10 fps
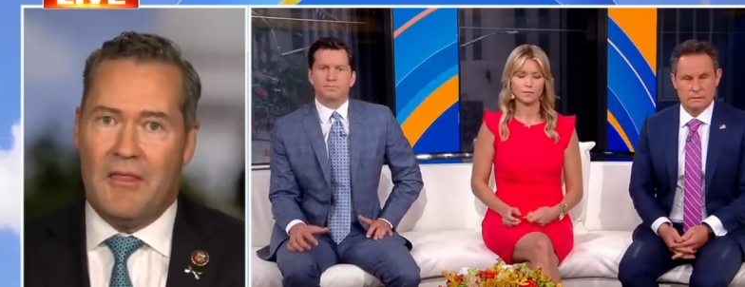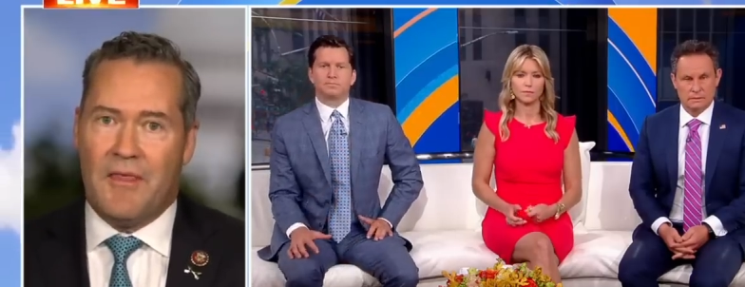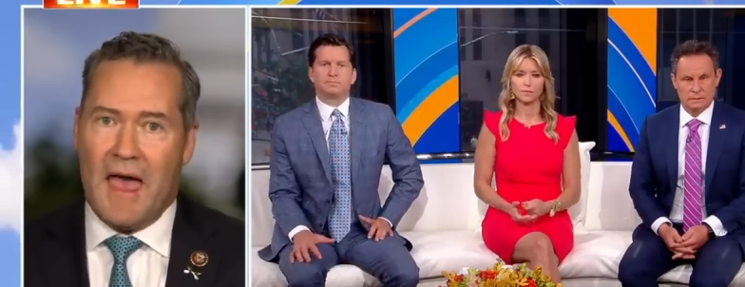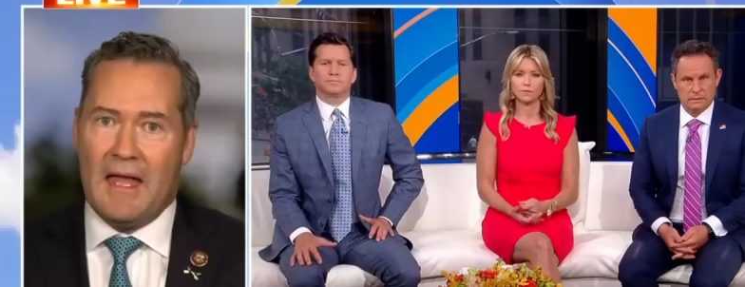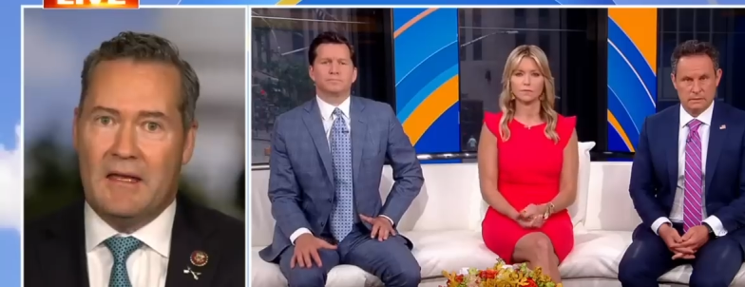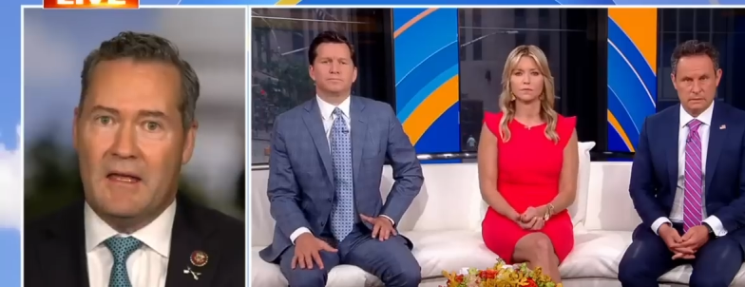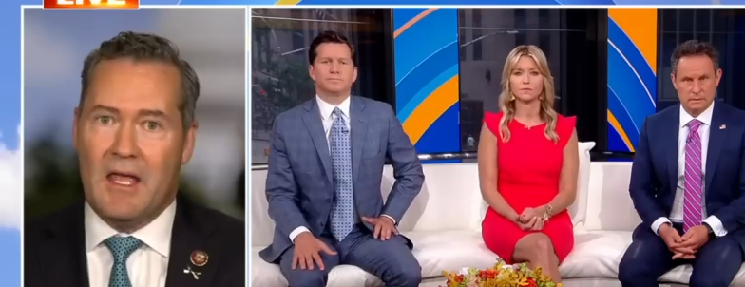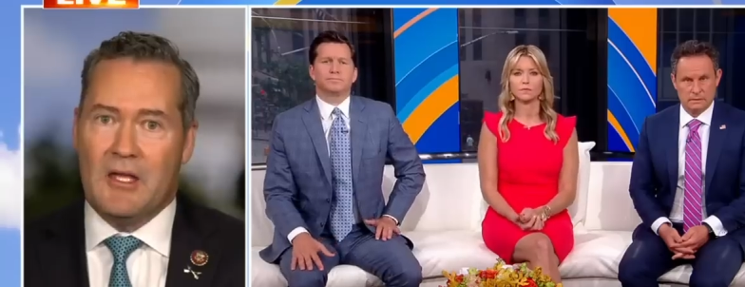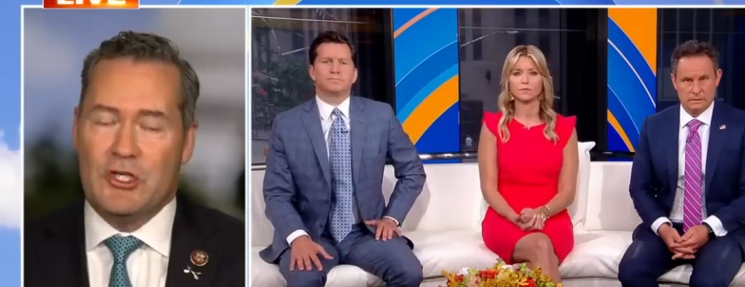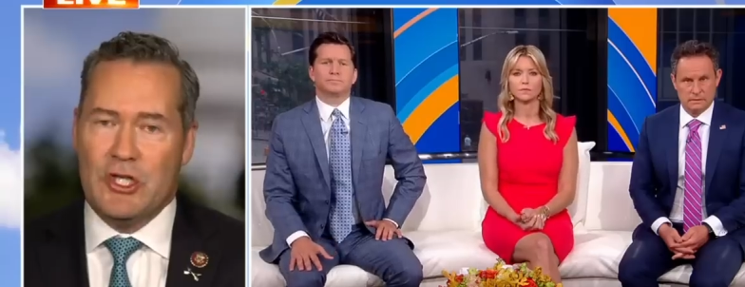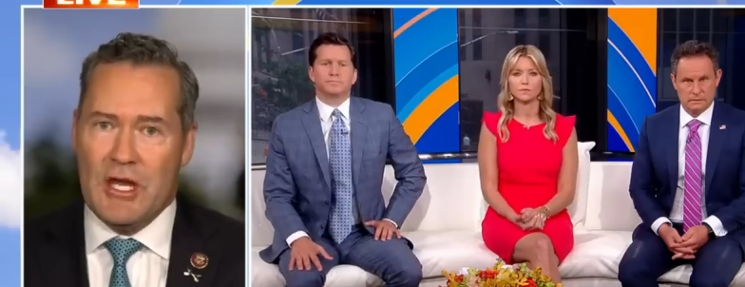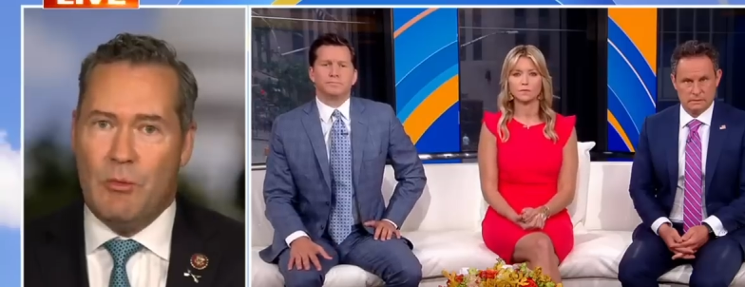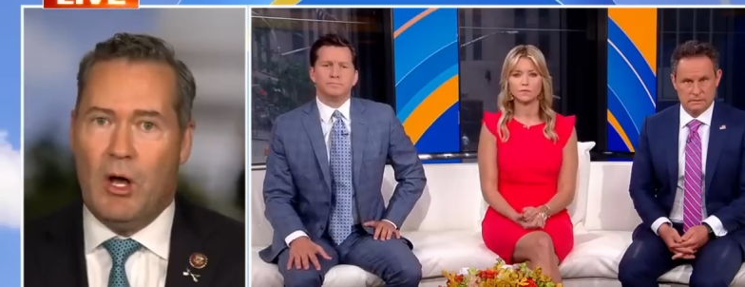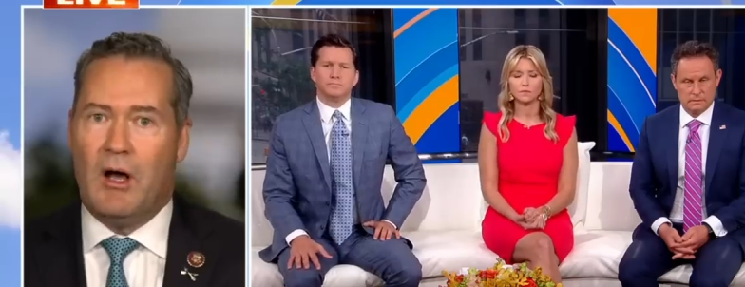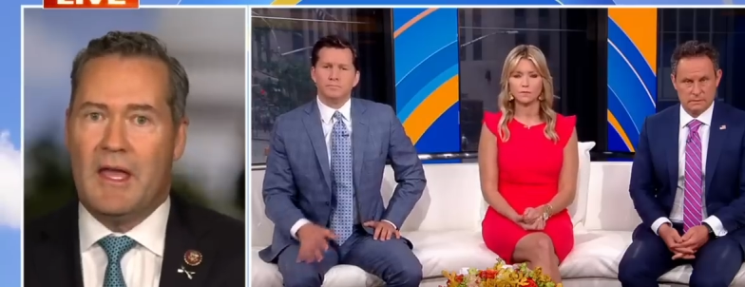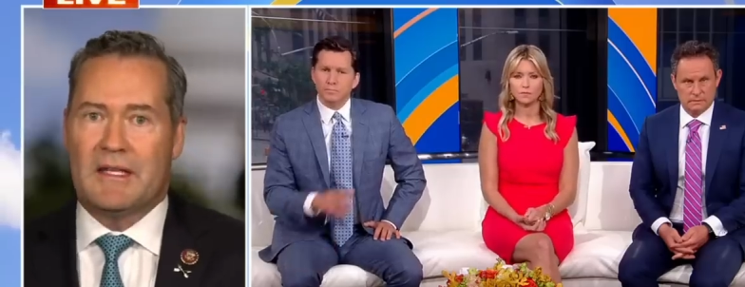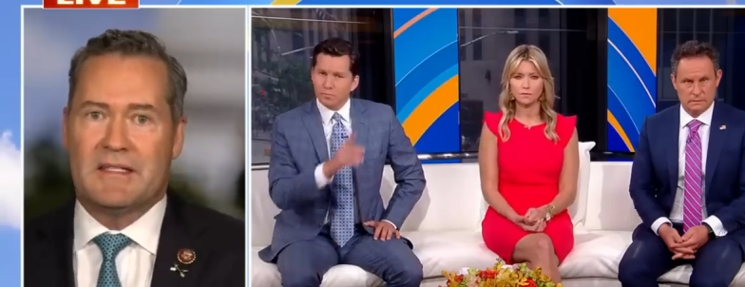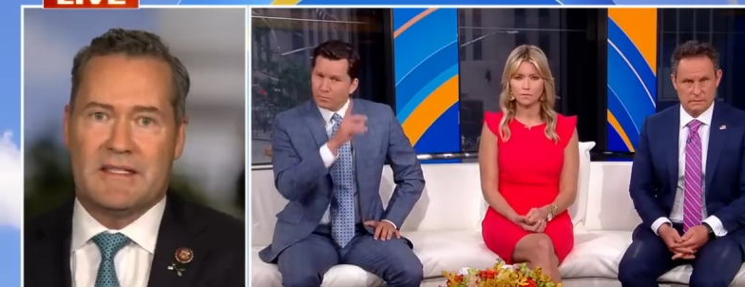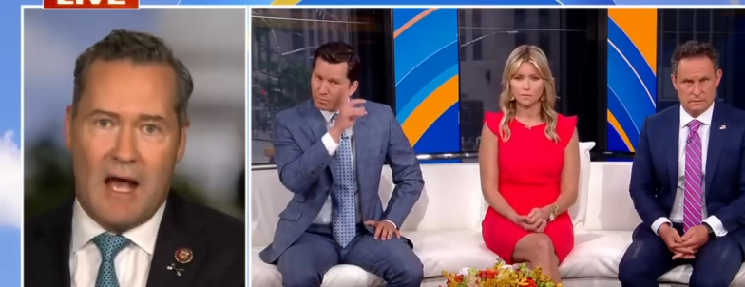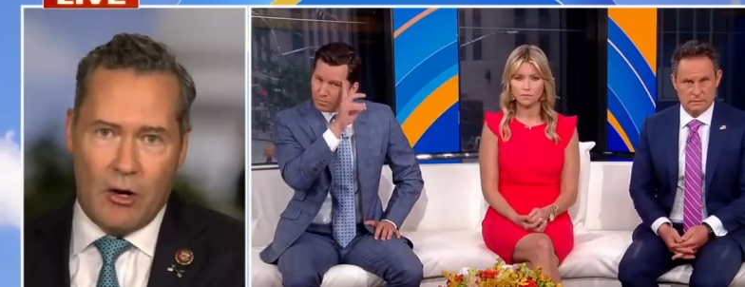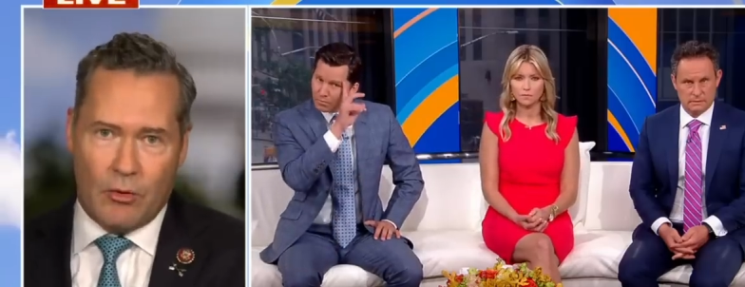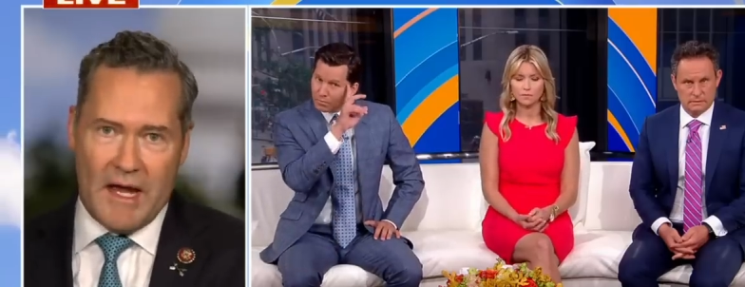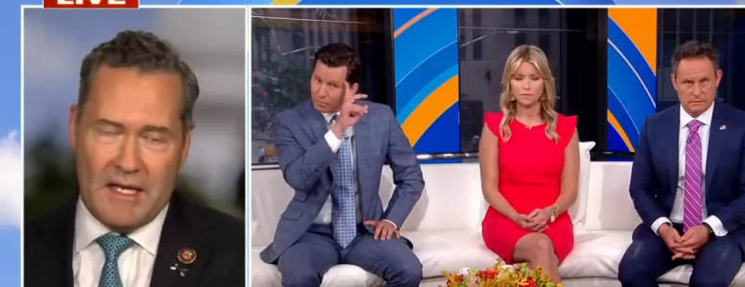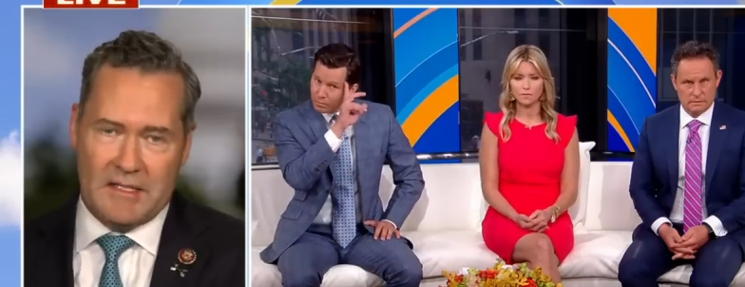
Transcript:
Speaker 1: that Xi will accelerate